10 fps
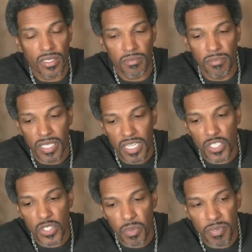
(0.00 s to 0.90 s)
being
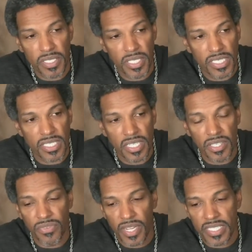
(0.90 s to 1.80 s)
stupid does
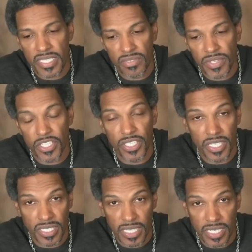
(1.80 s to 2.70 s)
solidify salvation
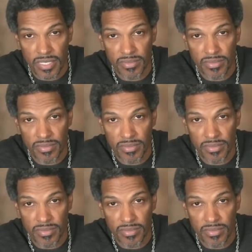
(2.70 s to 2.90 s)
indeed.